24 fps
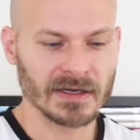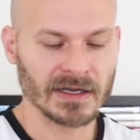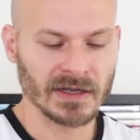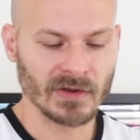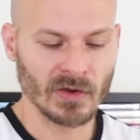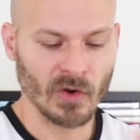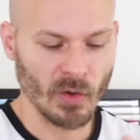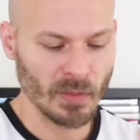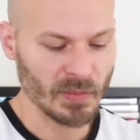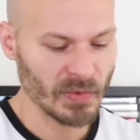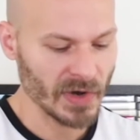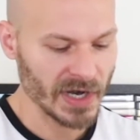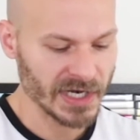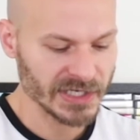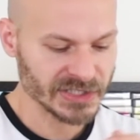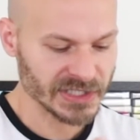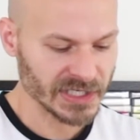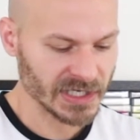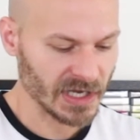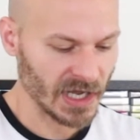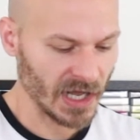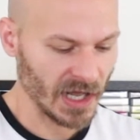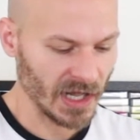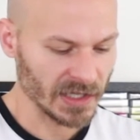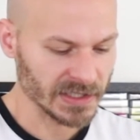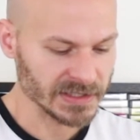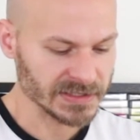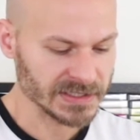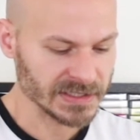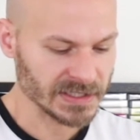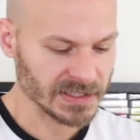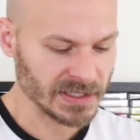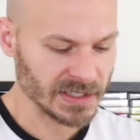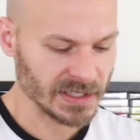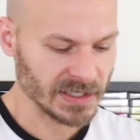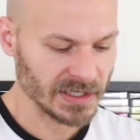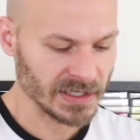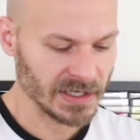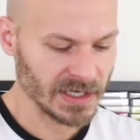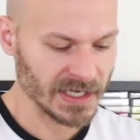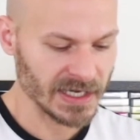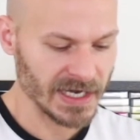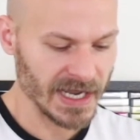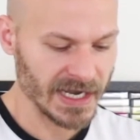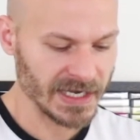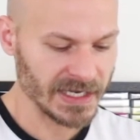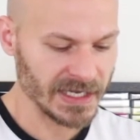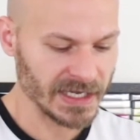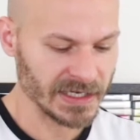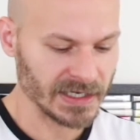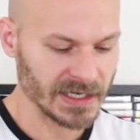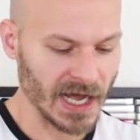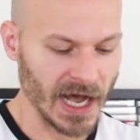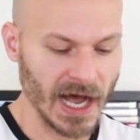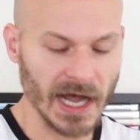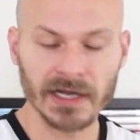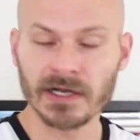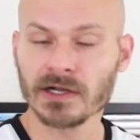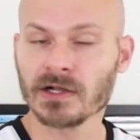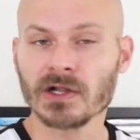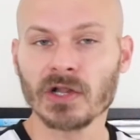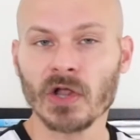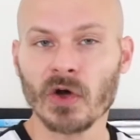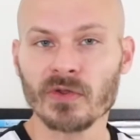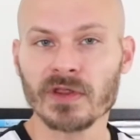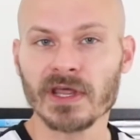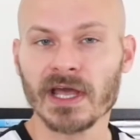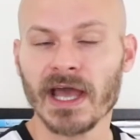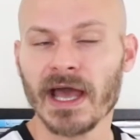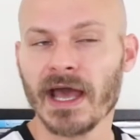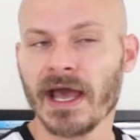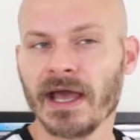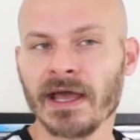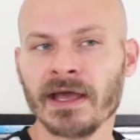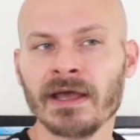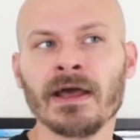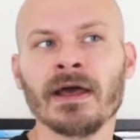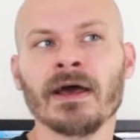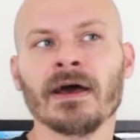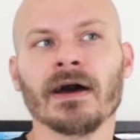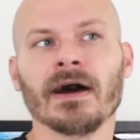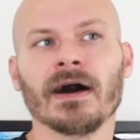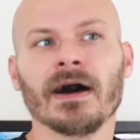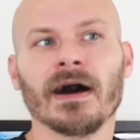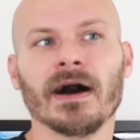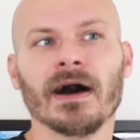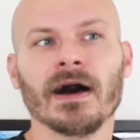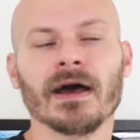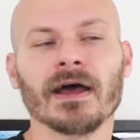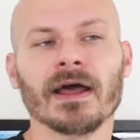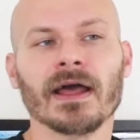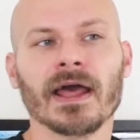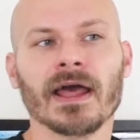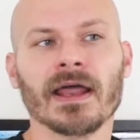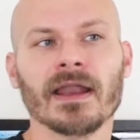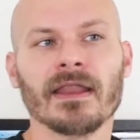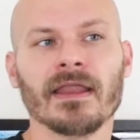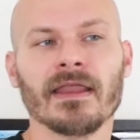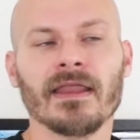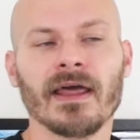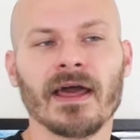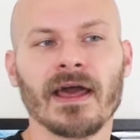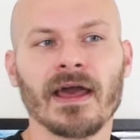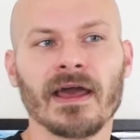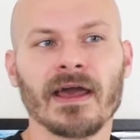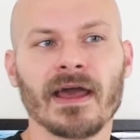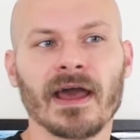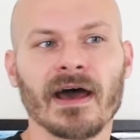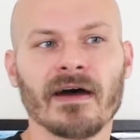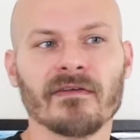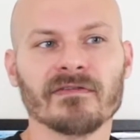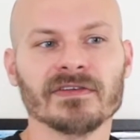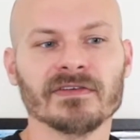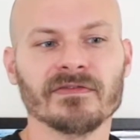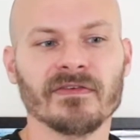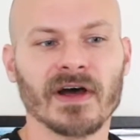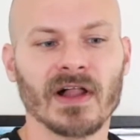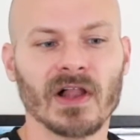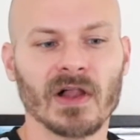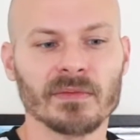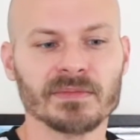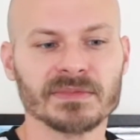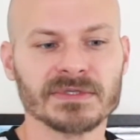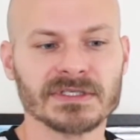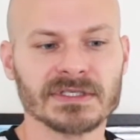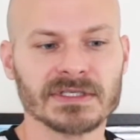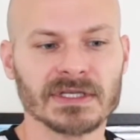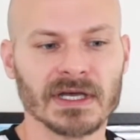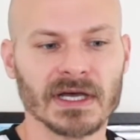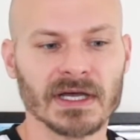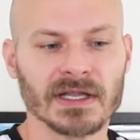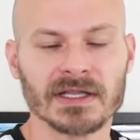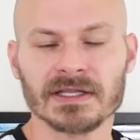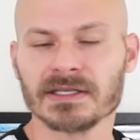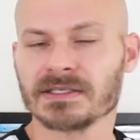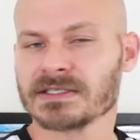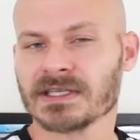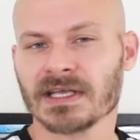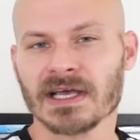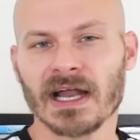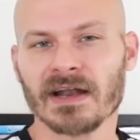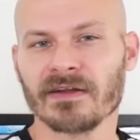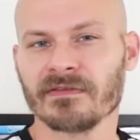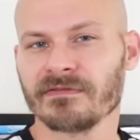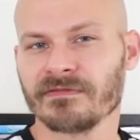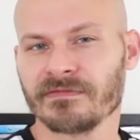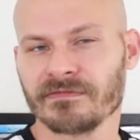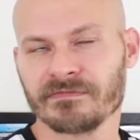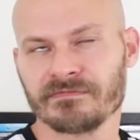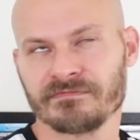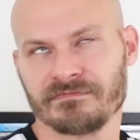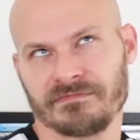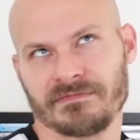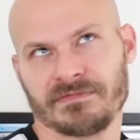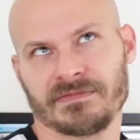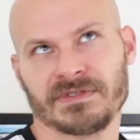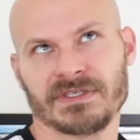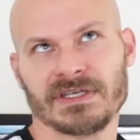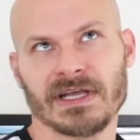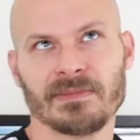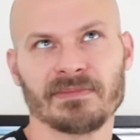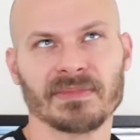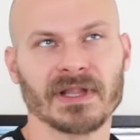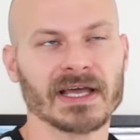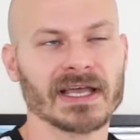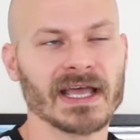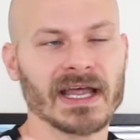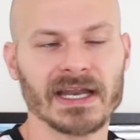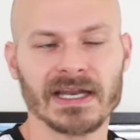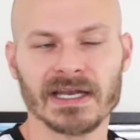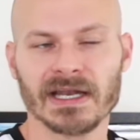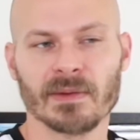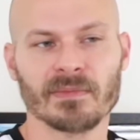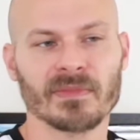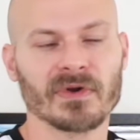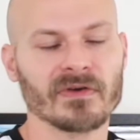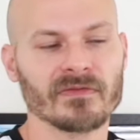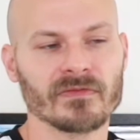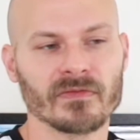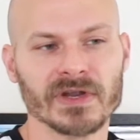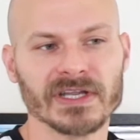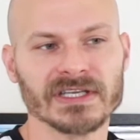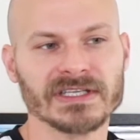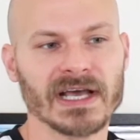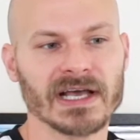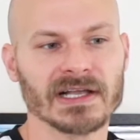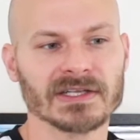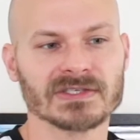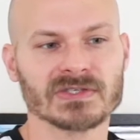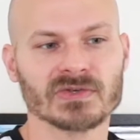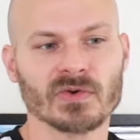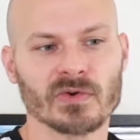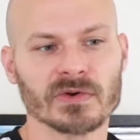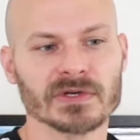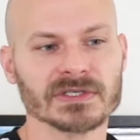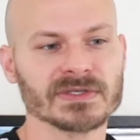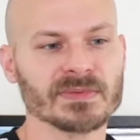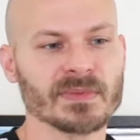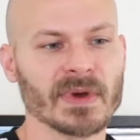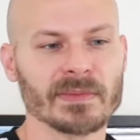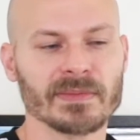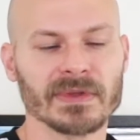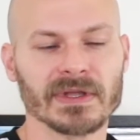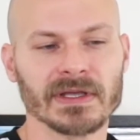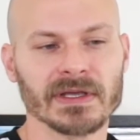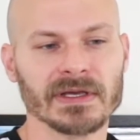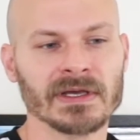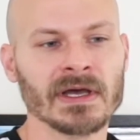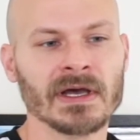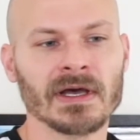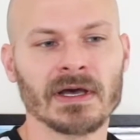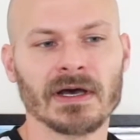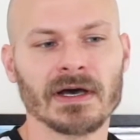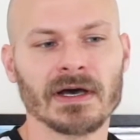corporation called Canadian Cotton Clothier, and they have developed this kind of shaped like any number of retail stores. You might be